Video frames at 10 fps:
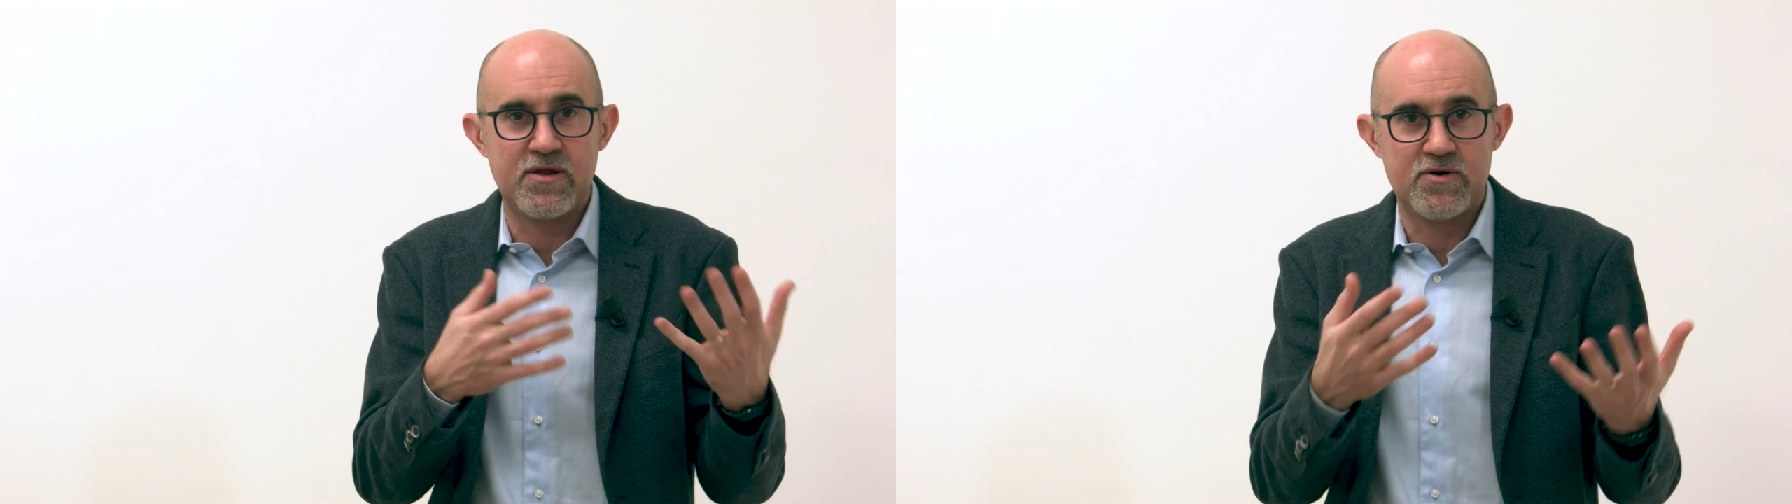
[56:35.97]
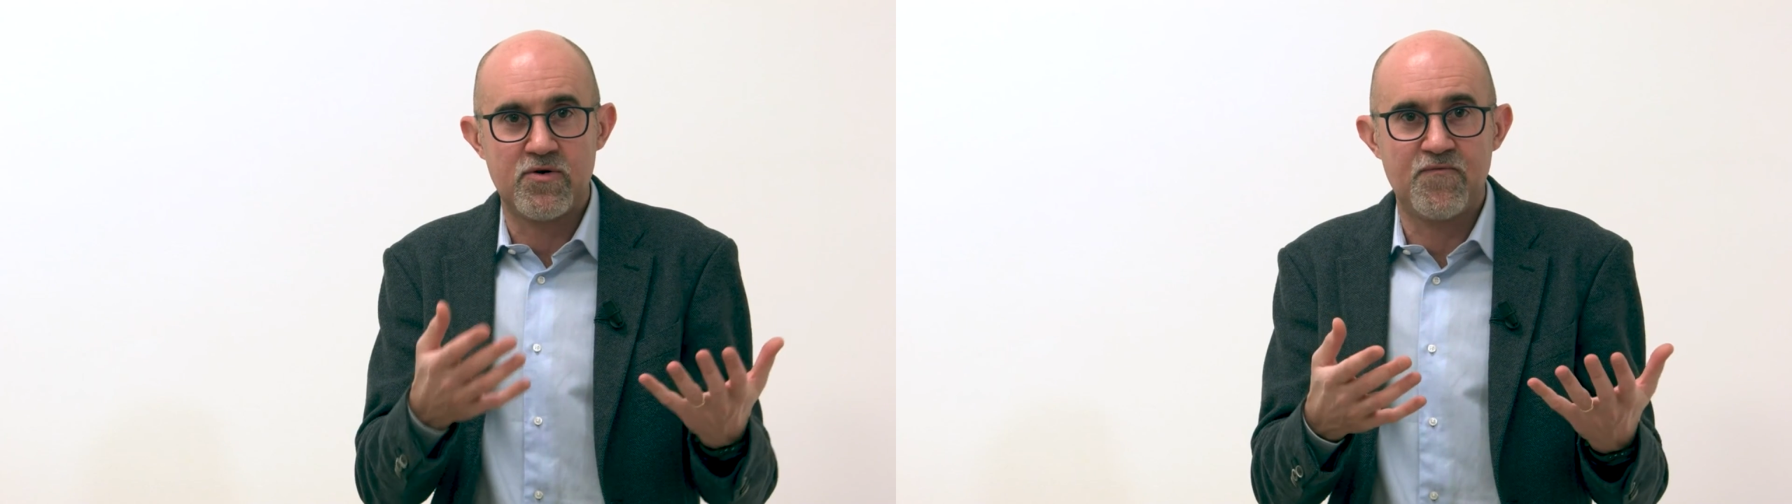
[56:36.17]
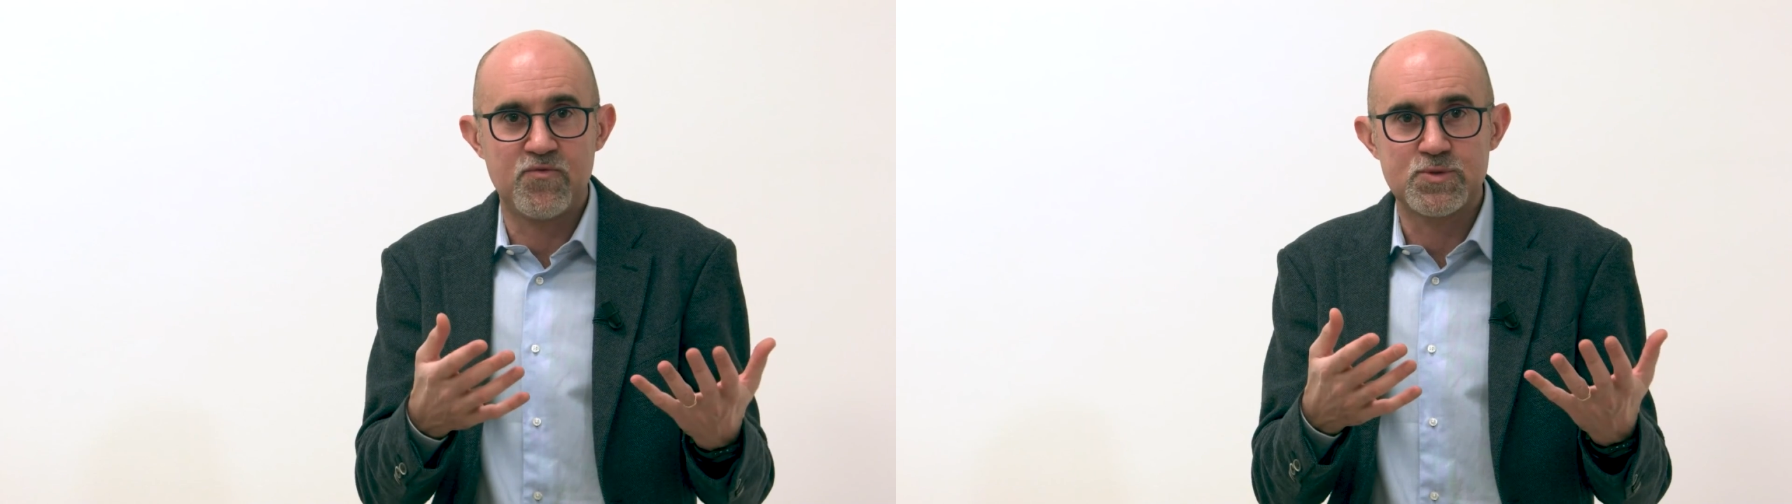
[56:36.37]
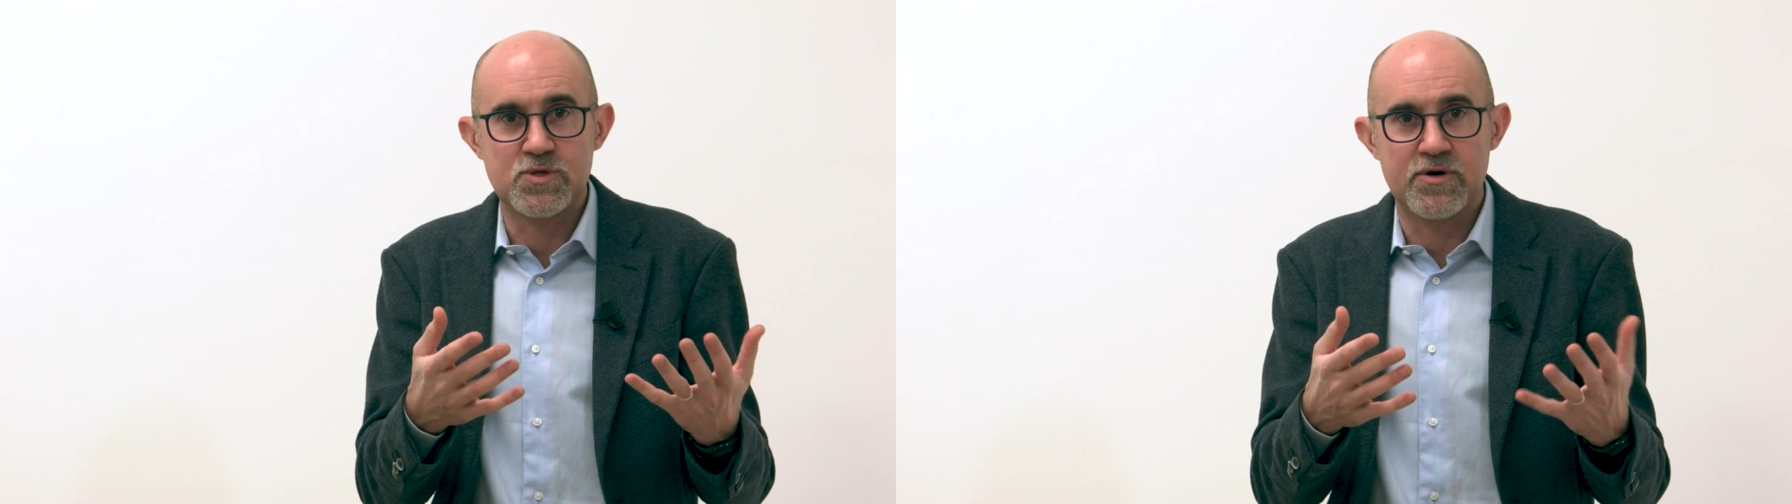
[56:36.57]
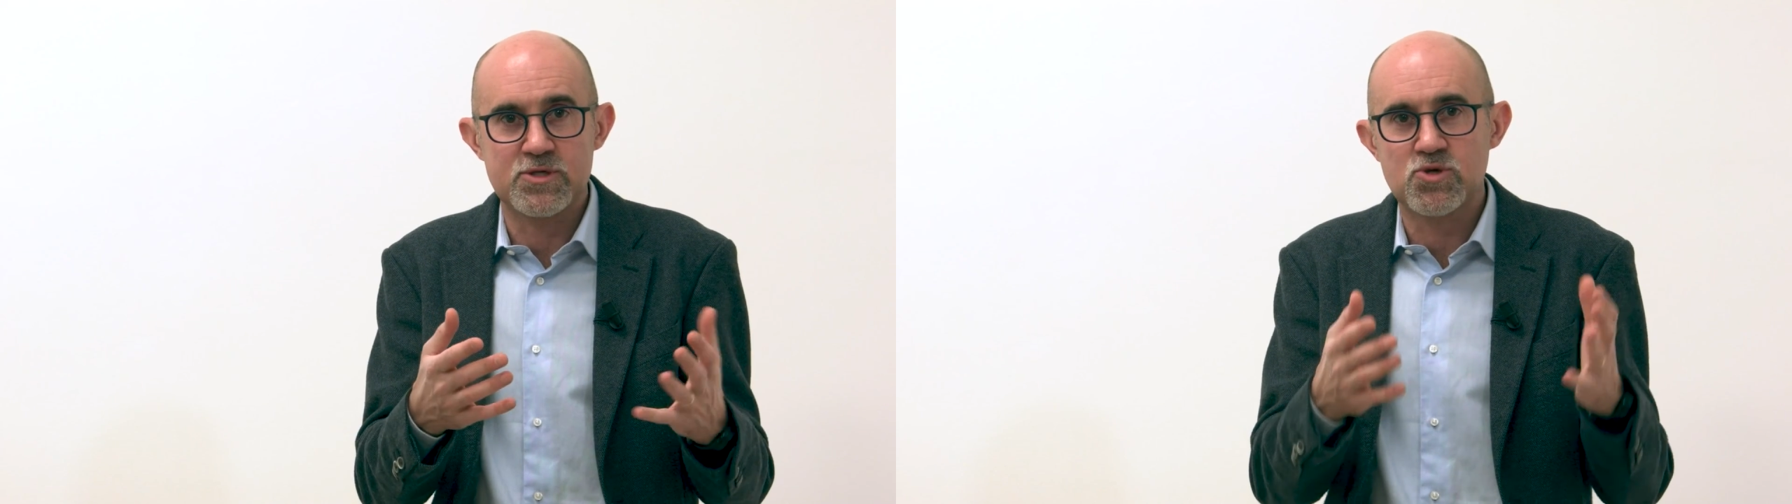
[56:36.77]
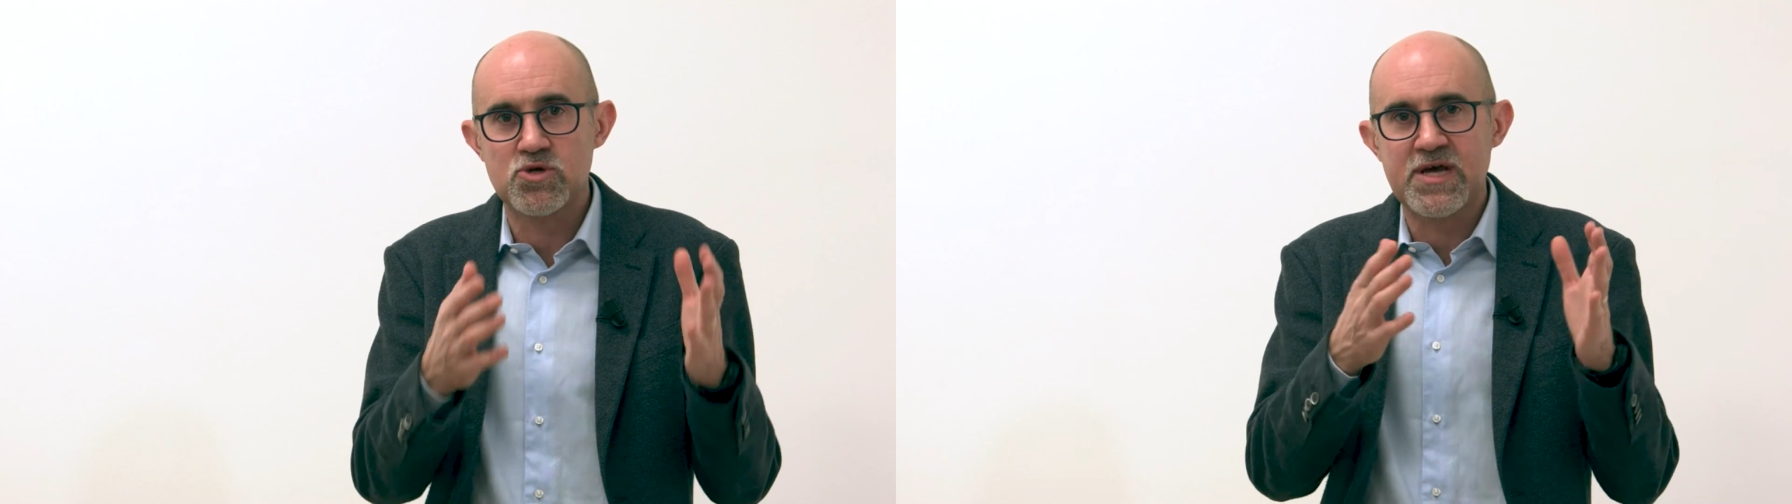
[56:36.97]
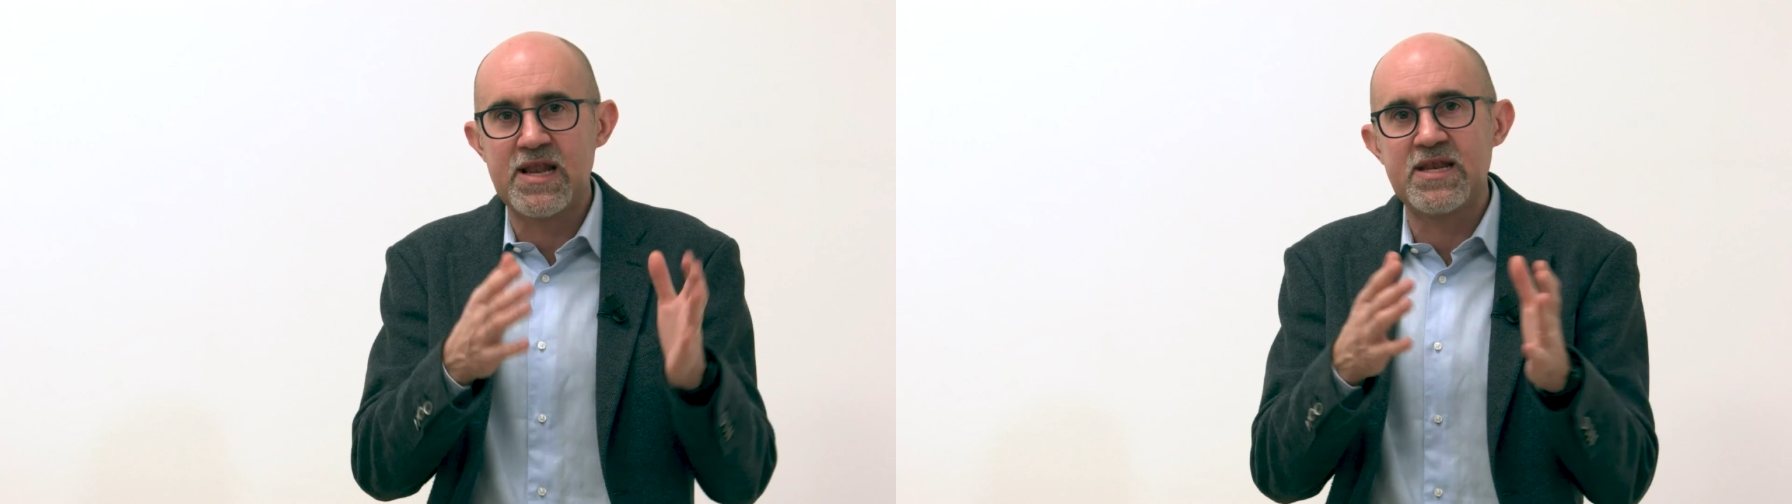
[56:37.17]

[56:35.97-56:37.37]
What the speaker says: So these are three